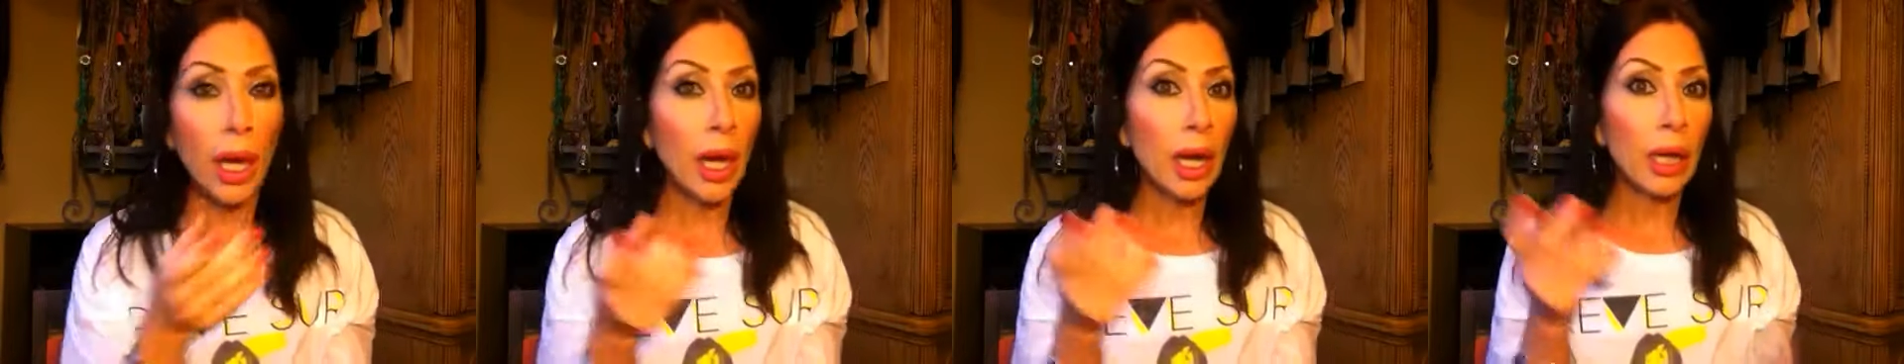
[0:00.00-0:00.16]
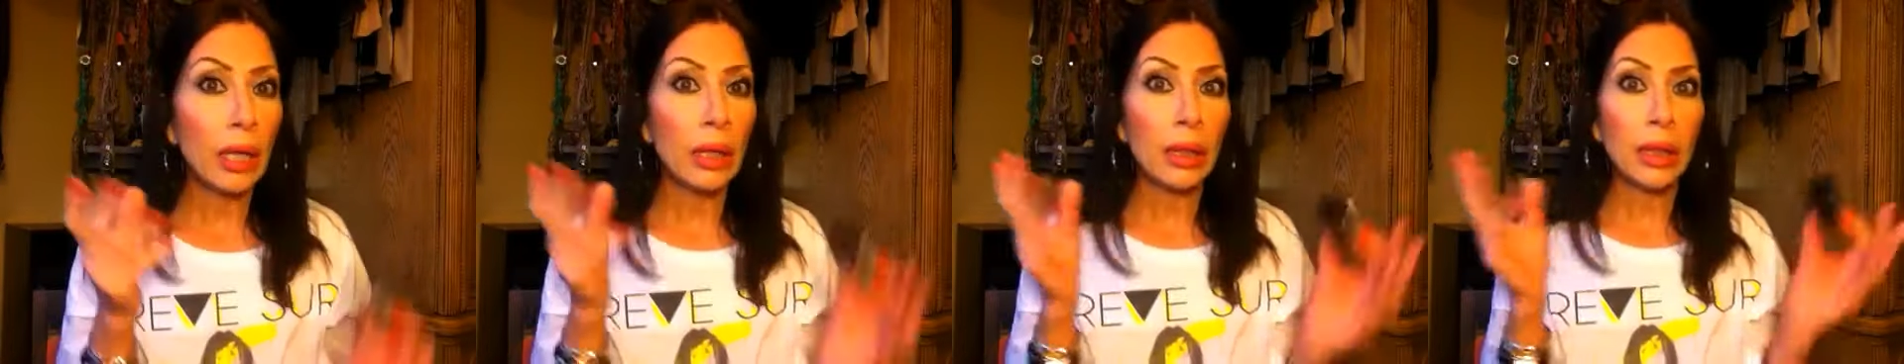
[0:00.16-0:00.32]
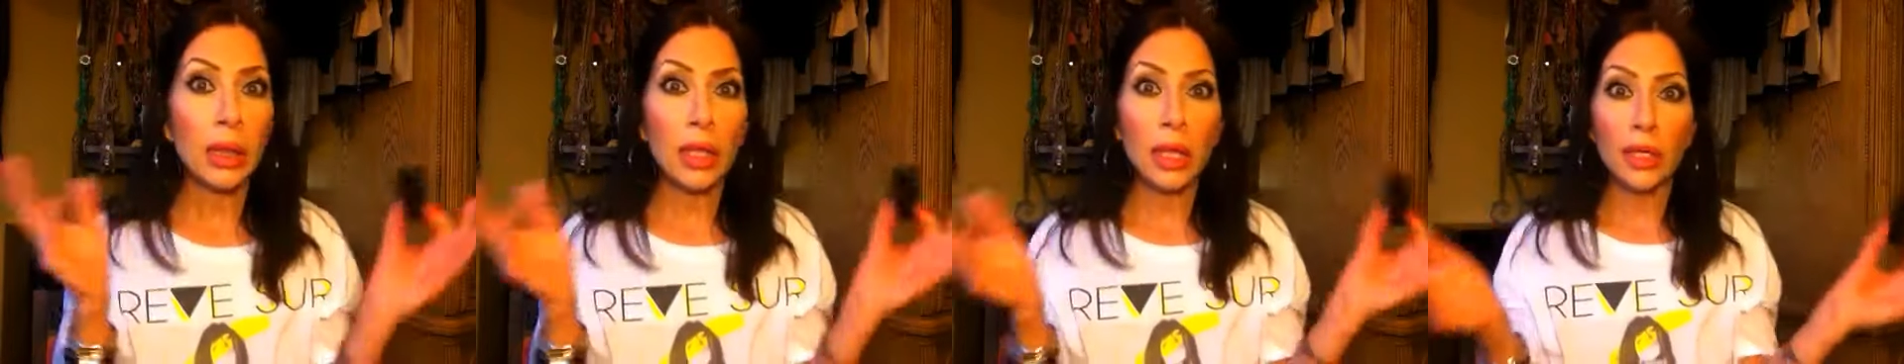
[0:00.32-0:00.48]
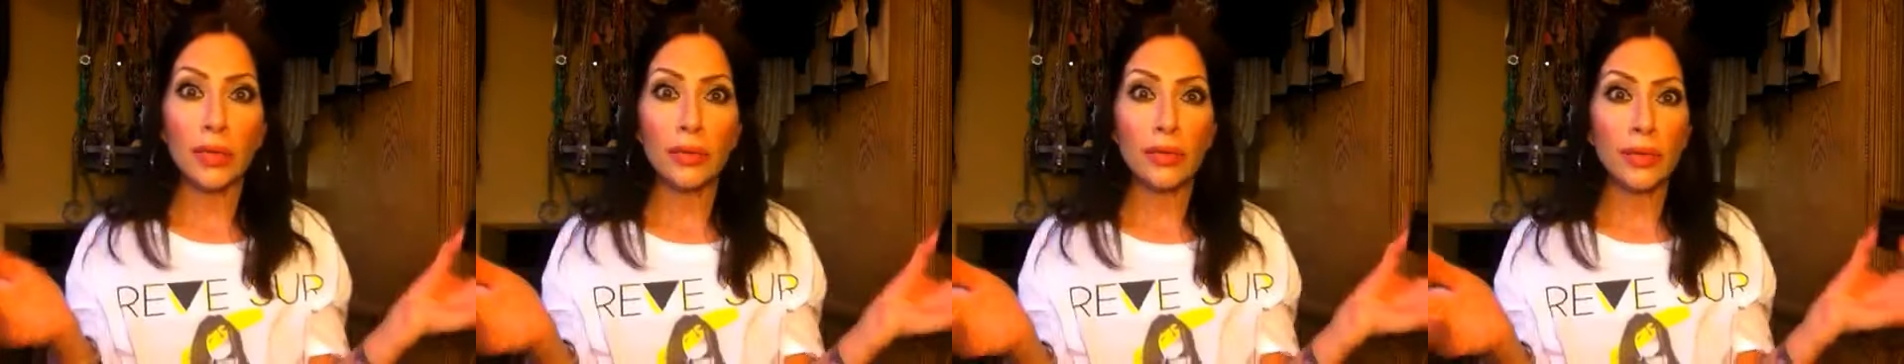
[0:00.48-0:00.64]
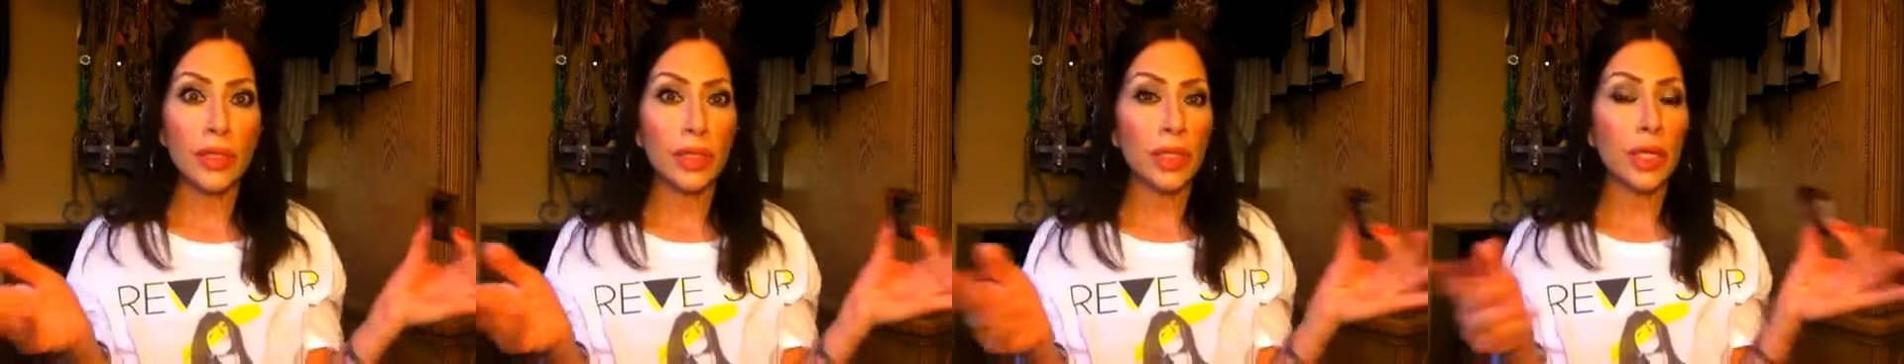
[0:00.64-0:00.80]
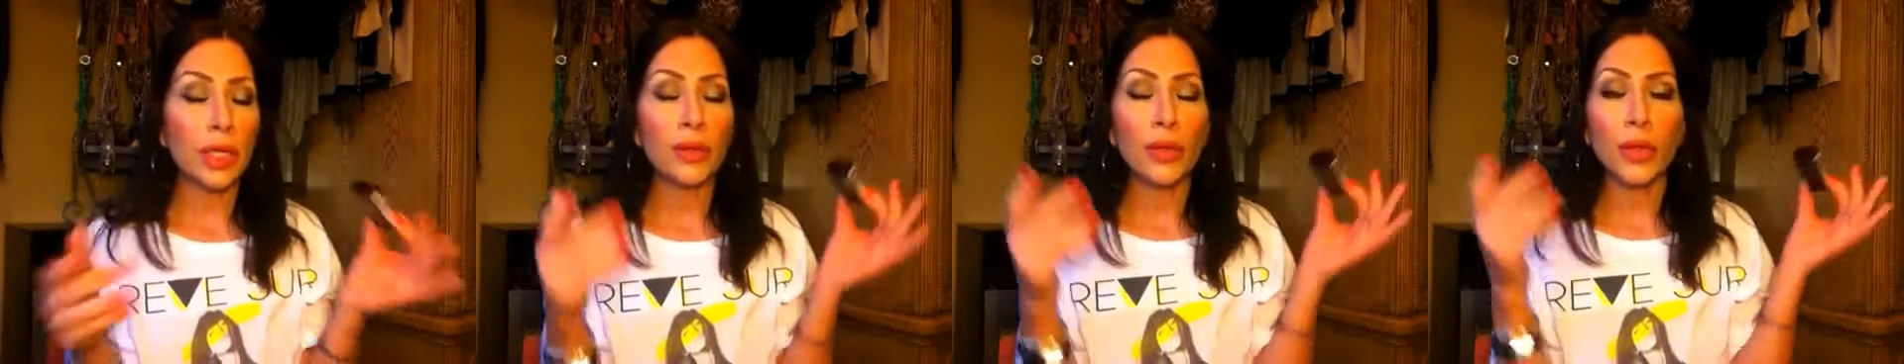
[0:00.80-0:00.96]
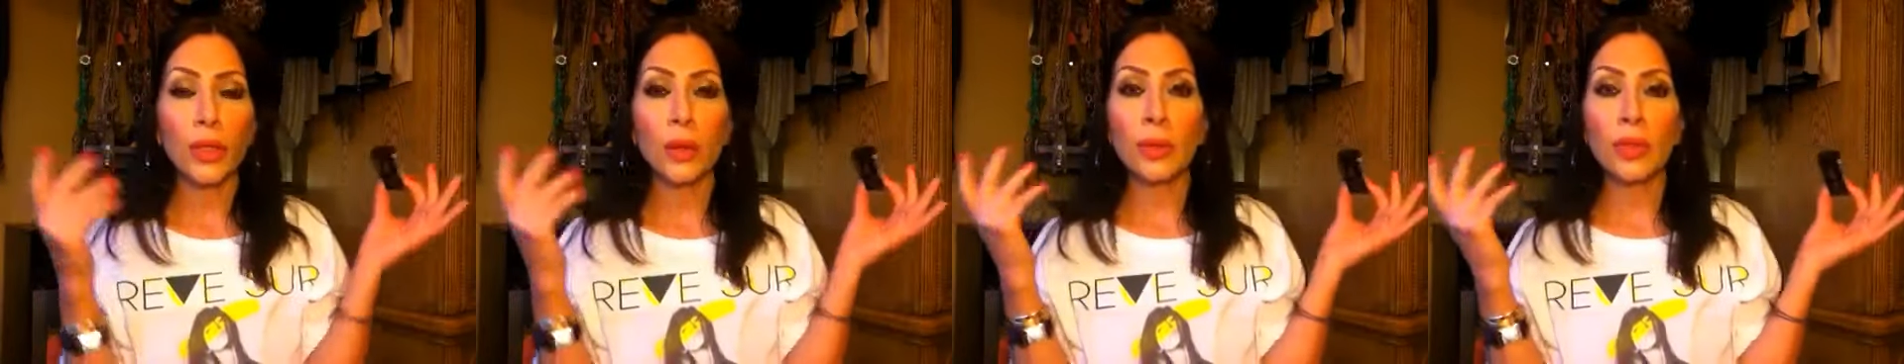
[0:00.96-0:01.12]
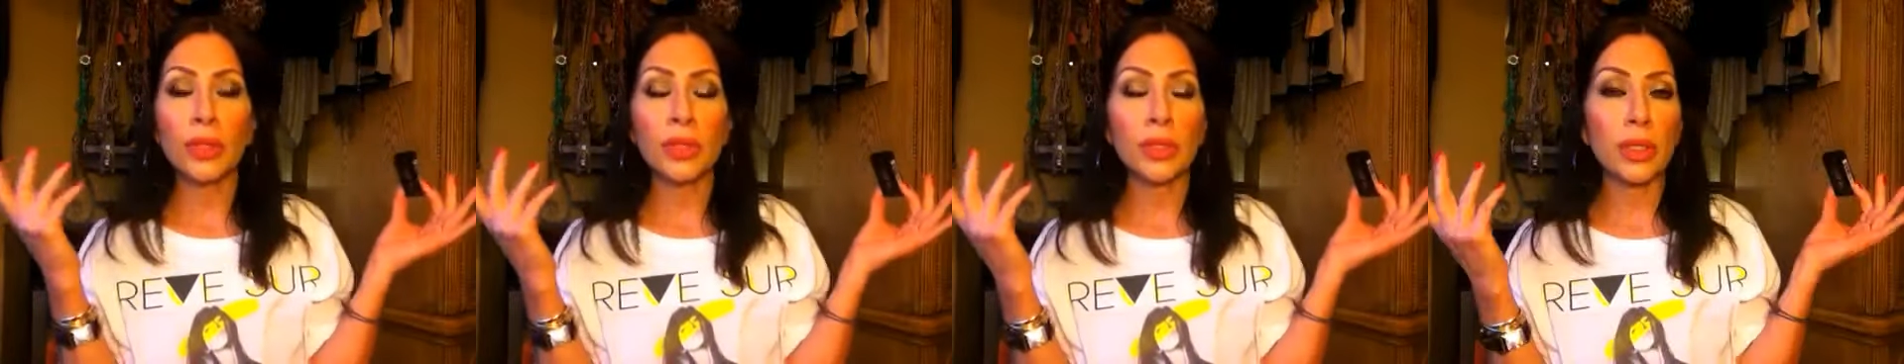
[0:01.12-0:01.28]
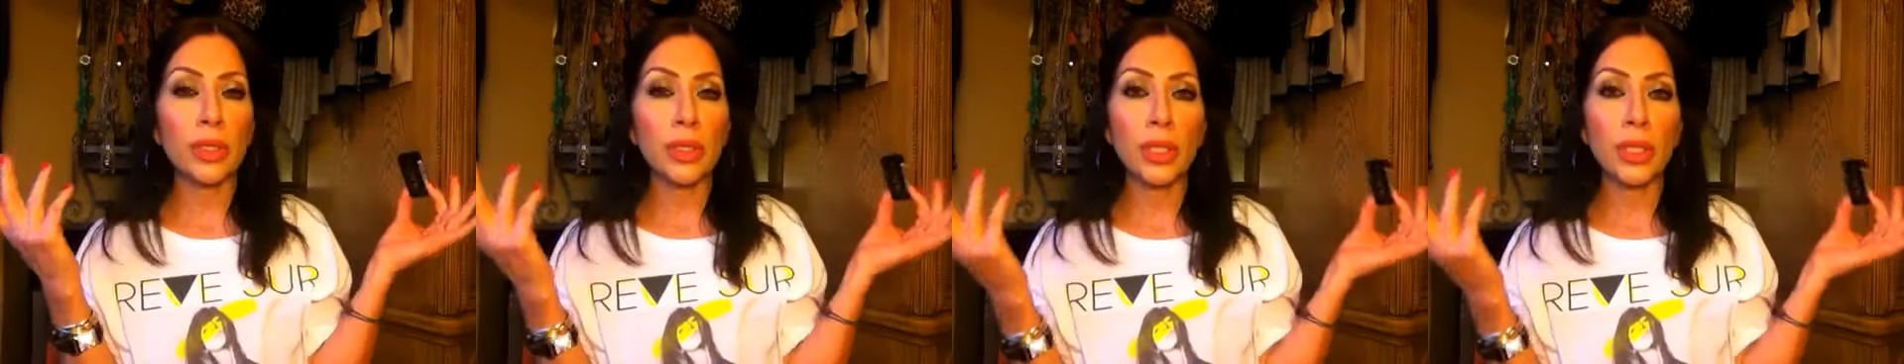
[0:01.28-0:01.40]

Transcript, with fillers: I loved it. I thought it was,